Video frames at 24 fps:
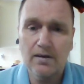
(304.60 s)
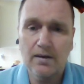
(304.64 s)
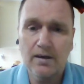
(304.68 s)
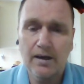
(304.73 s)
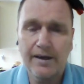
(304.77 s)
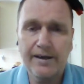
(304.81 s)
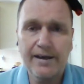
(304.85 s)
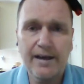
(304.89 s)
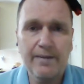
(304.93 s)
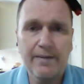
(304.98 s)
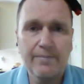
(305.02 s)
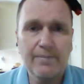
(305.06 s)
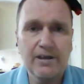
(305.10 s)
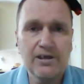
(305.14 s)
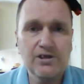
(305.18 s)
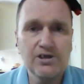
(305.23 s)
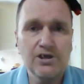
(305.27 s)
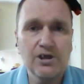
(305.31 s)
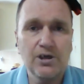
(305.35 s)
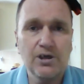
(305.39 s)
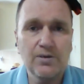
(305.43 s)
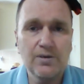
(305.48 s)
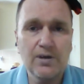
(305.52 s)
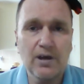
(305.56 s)
And that
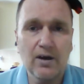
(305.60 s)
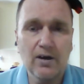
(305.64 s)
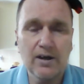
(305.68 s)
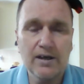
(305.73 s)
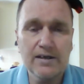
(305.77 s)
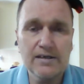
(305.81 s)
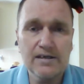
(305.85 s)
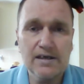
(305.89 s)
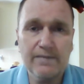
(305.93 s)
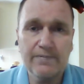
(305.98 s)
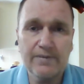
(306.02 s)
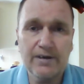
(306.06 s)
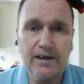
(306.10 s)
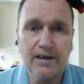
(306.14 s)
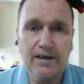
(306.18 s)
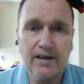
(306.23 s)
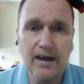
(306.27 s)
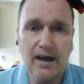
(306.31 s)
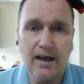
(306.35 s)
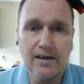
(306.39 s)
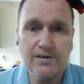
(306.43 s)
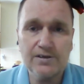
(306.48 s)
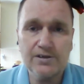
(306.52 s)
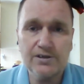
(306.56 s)
means you guys having the
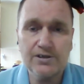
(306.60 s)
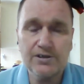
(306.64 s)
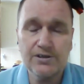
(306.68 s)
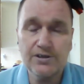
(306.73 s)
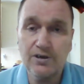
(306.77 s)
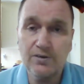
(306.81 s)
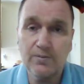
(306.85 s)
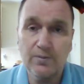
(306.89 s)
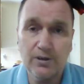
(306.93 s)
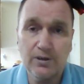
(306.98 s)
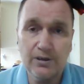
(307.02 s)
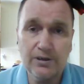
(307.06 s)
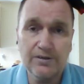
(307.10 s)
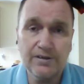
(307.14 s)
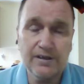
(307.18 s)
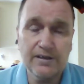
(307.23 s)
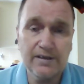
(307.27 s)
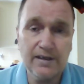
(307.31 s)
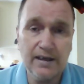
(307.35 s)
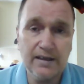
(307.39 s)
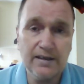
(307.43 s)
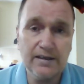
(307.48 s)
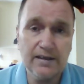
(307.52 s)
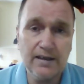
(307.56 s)
guts to do what you did
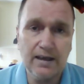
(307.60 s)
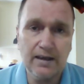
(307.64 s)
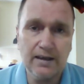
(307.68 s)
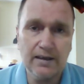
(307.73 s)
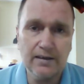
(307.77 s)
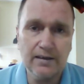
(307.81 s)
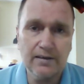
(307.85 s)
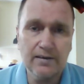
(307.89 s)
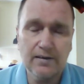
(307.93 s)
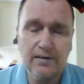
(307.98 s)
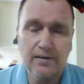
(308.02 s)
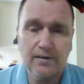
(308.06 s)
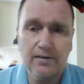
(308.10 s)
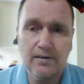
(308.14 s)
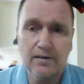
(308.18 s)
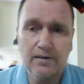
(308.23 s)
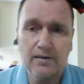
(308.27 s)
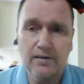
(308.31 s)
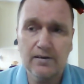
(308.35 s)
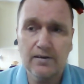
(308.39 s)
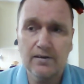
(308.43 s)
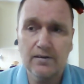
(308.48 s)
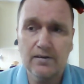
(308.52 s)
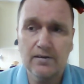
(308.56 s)
the other day.
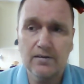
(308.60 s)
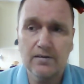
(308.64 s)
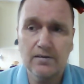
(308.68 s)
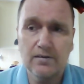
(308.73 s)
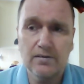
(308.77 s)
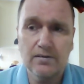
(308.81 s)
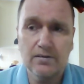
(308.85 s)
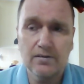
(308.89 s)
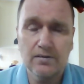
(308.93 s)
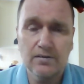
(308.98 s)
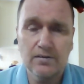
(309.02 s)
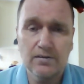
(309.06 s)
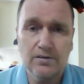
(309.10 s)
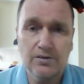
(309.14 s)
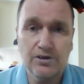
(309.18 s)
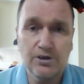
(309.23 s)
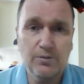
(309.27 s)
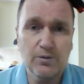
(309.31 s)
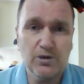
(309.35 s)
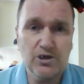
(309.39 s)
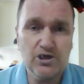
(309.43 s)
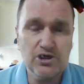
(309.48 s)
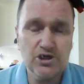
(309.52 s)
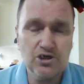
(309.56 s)

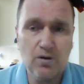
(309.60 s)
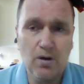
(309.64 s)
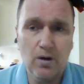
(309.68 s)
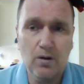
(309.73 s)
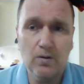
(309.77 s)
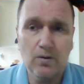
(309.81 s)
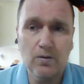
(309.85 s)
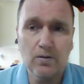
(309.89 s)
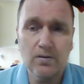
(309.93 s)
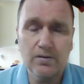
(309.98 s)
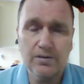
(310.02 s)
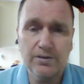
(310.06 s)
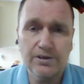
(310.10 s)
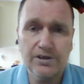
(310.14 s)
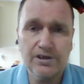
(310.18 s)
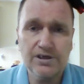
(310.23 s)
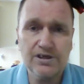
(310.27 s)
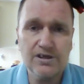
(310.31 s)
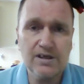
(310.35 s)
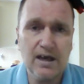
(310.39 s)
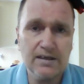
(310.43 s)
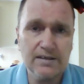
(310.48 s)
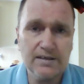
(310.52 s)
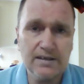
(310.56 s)
You were strong. You
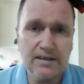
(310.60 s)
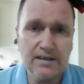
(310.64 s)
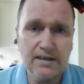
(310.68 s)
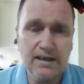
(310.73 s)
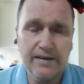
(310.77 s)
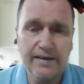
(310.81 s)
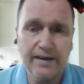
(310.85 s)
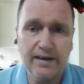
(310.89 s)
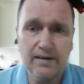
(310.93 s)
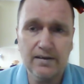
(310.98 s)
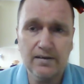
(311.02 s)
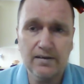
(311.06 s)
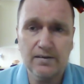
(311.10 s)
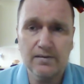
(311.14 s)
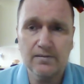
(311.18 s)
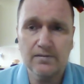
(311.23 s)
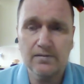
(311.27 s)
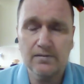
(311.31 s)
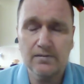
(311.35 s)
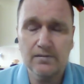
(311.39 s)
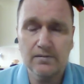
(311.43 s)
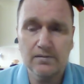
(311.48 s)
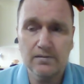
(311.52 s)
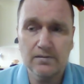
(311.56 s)
stuck together.
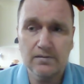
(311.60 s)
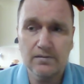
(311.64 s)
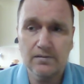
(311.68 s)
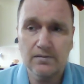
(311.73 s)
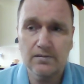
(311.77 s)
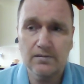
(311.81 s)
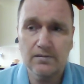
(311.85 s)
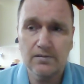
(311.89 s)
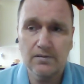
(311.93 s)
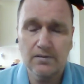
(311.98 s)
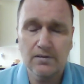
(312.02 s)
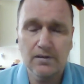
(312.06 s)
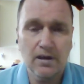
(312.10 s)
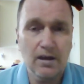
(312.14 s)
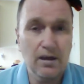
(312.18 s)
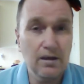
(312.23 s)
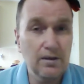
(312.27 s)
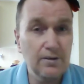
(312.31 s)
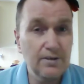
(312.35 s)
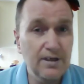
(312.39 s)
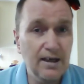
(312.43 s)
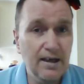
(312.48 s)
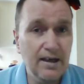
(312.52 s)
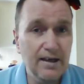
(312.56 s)

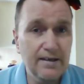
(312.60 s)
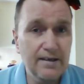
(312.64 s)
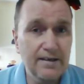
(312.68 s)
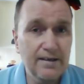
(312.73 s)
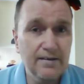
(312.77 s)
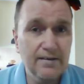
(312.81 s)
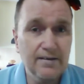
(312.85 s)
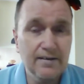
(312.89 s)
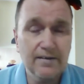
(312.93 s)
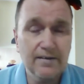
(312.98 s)
Okay,